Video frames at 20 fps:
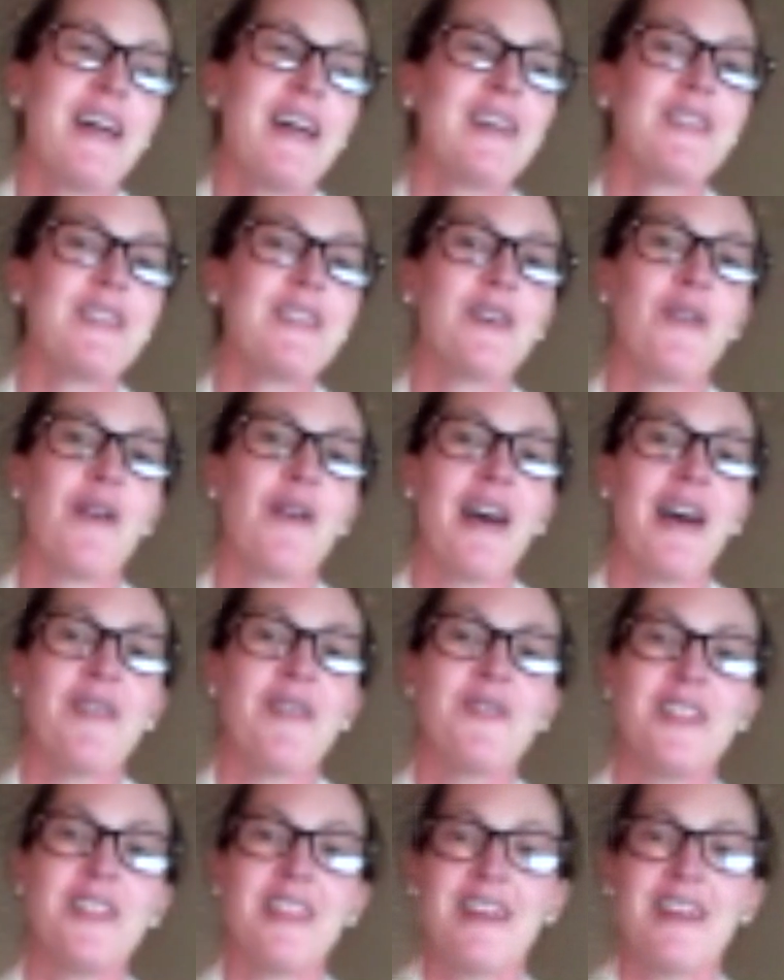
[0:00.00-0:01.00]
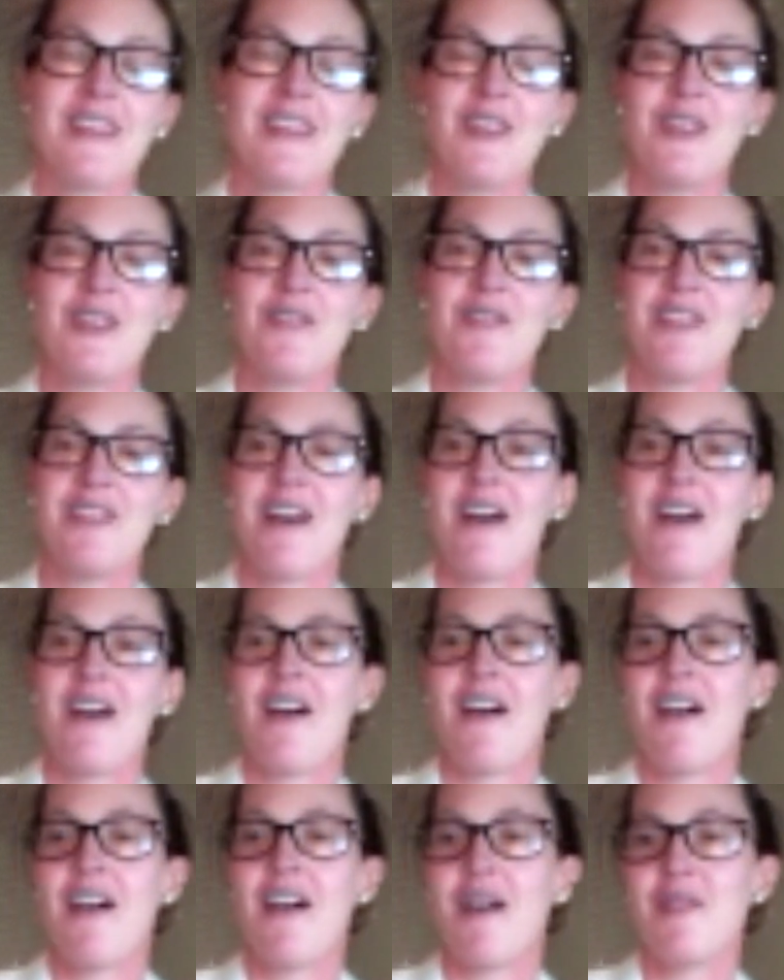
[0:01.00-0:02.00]
So after that year and a
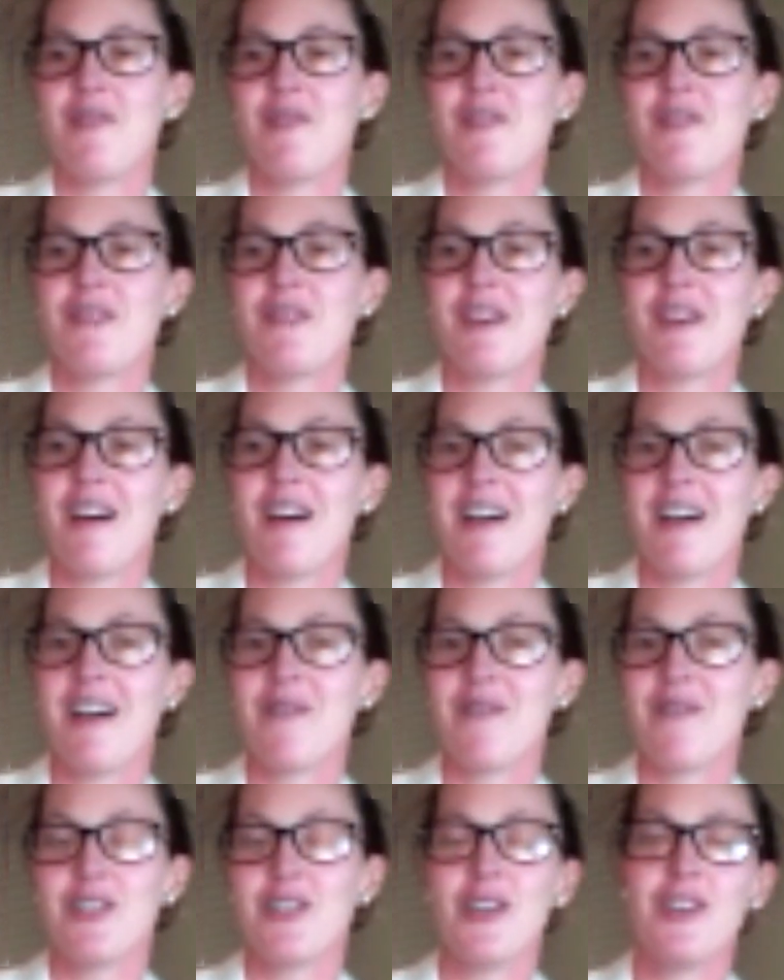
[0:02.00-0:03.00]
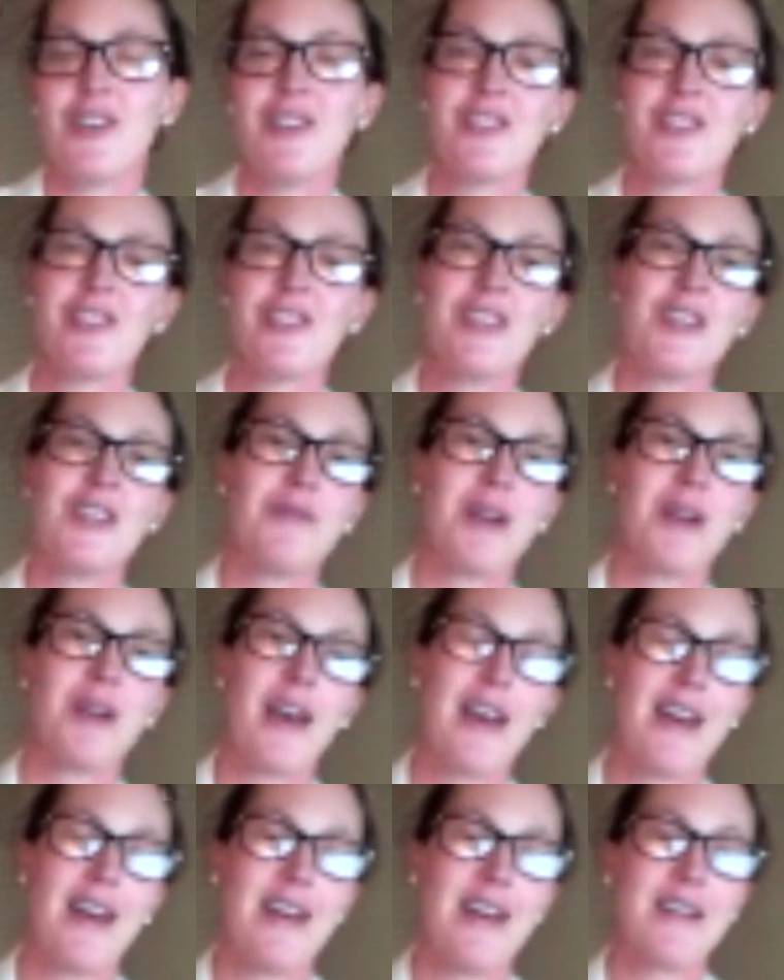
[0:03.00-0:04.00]
half, I returned to the
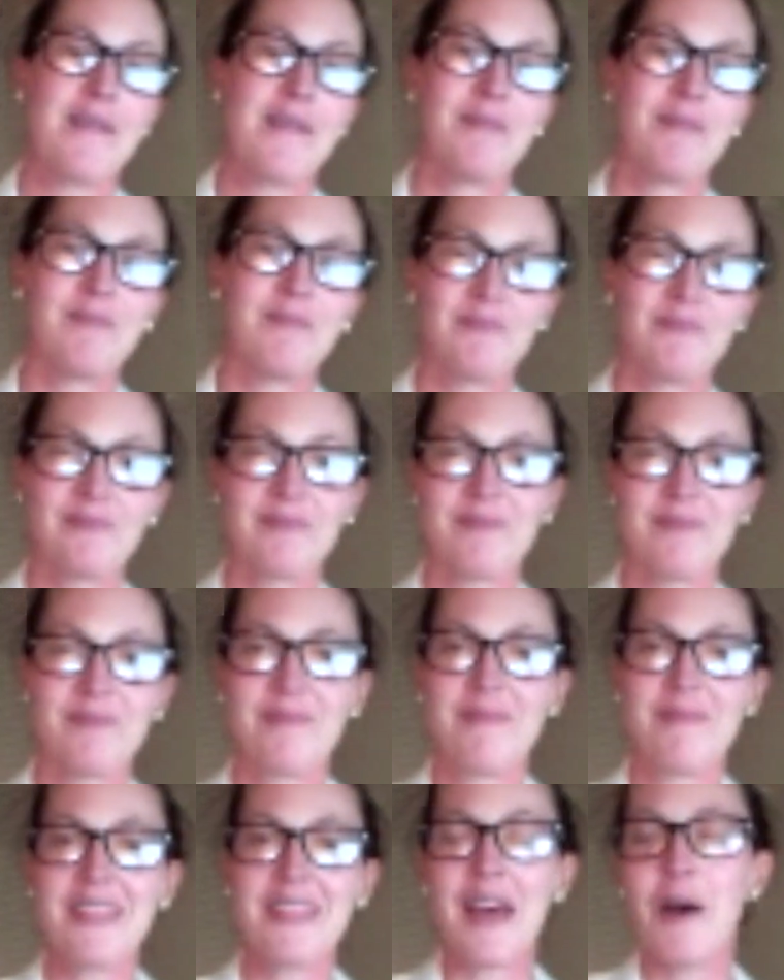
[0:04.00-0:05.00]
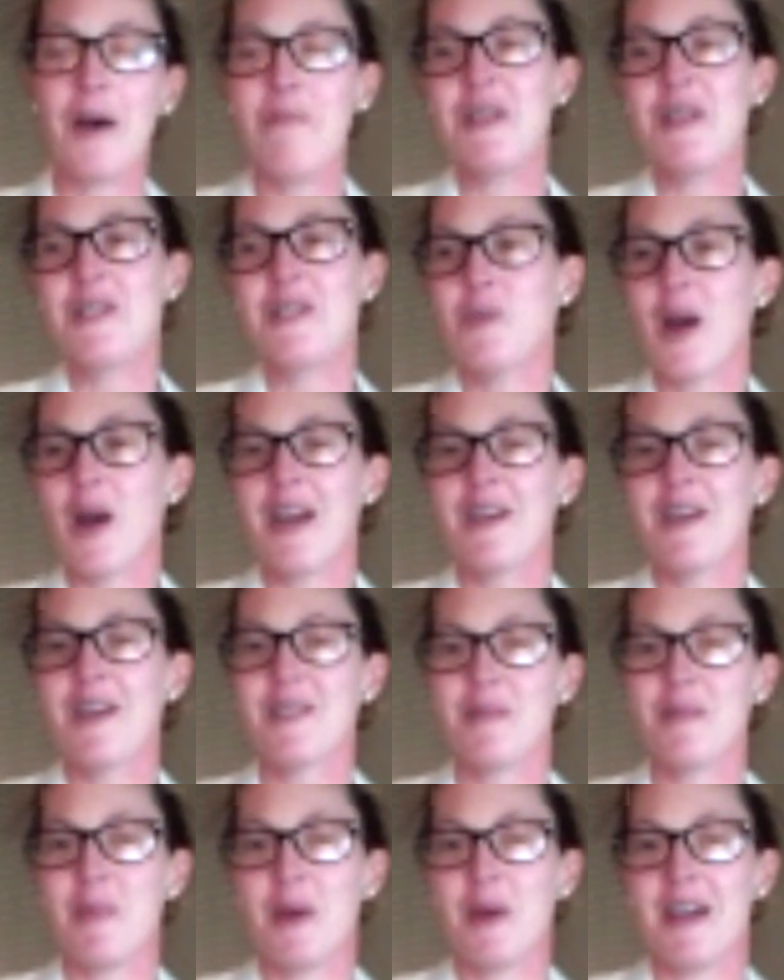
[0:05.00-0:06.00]
UK. I missed
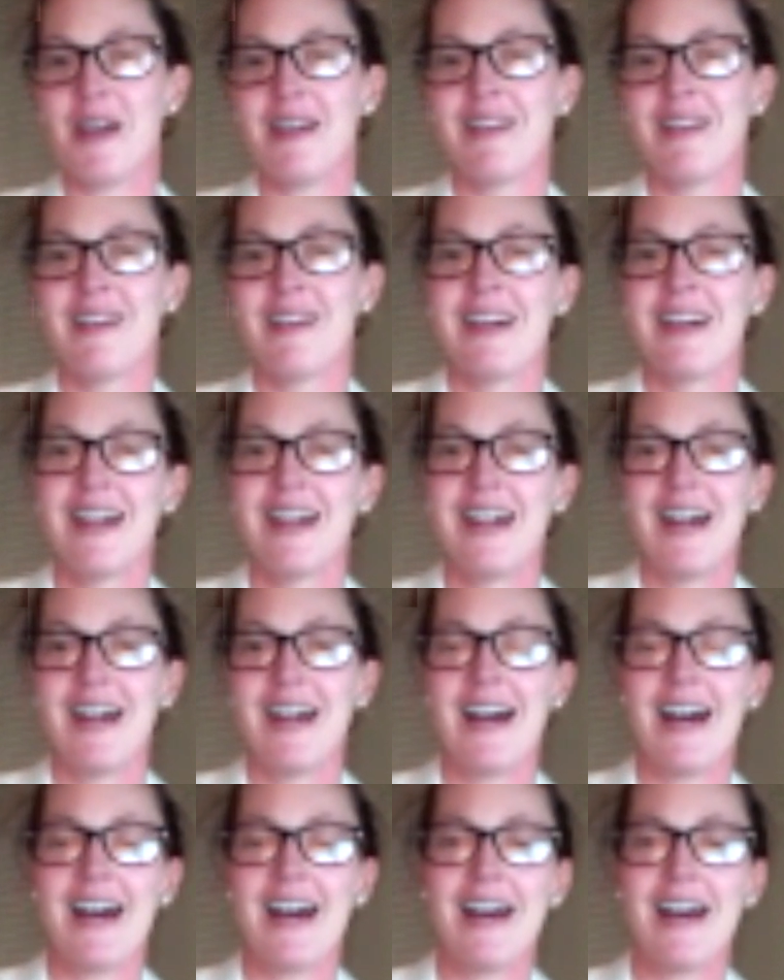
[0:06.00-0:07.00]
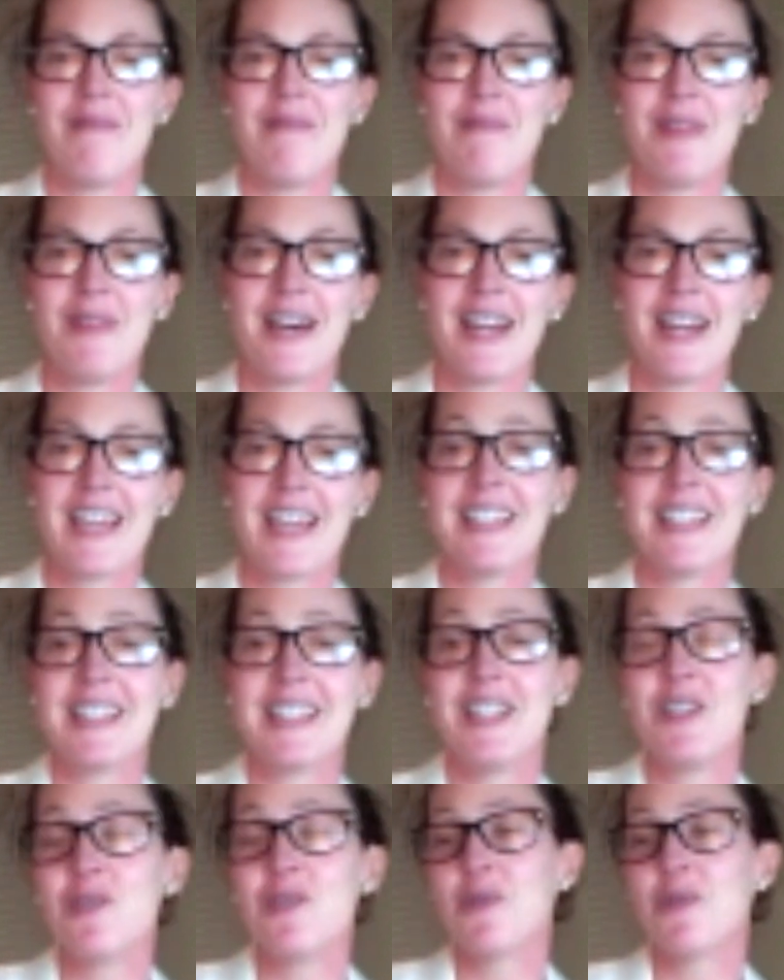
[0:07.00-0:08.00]
Wales a bit, and I
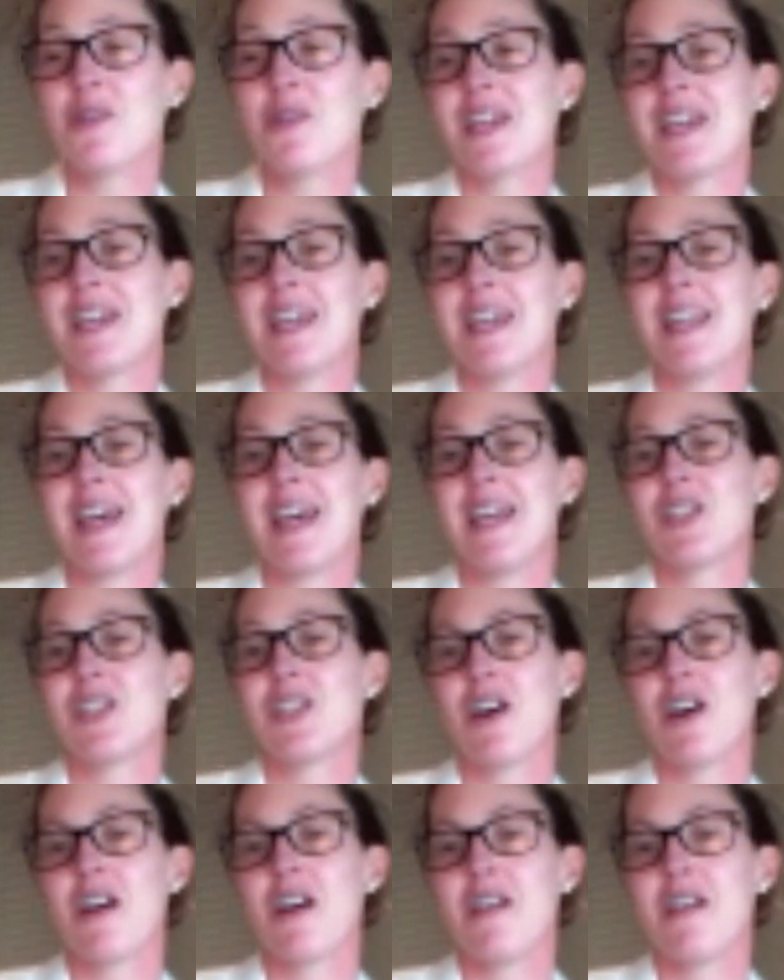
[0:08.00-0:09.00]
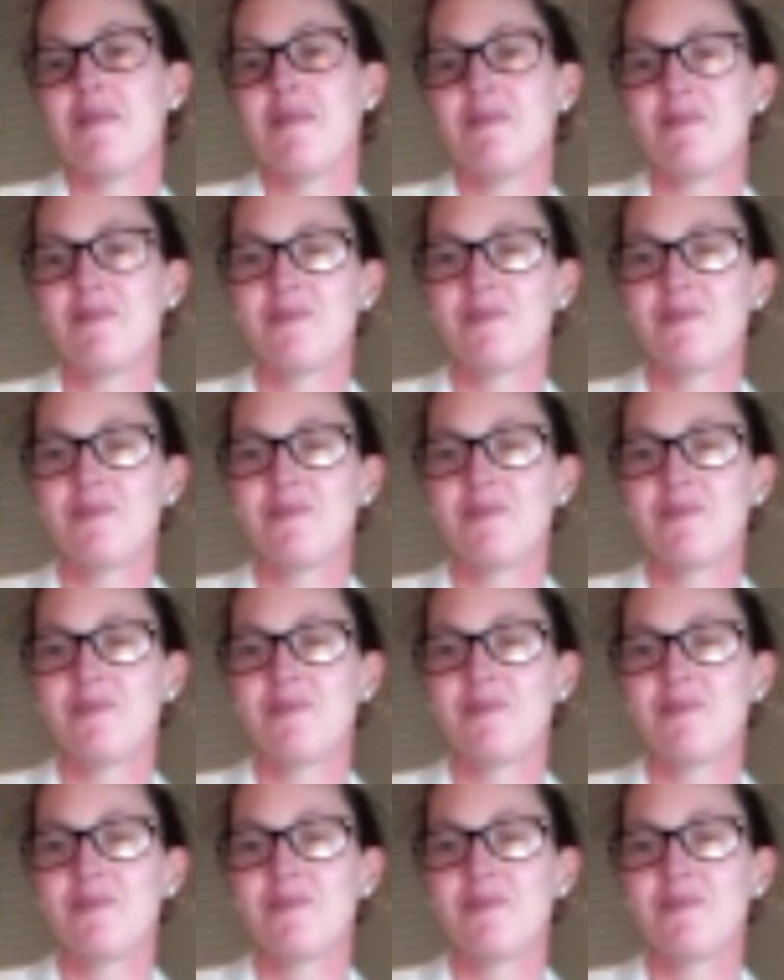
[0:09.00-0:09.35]
continued working in HR.